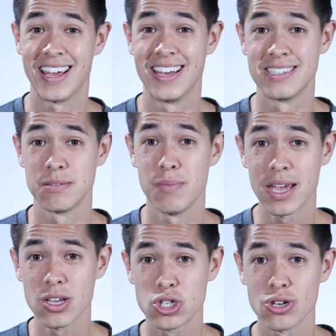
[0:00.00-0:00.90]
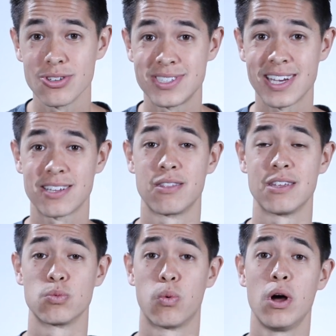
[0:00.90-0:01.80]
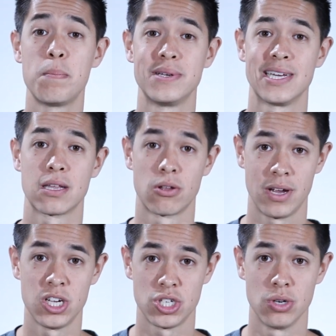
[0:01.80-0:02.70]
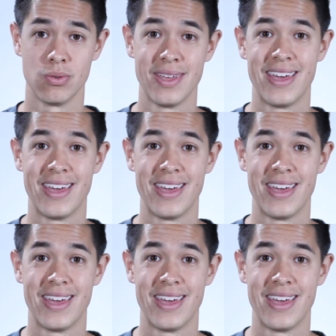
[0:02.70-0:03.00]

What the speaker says: is making sure you stick to this one particular issue.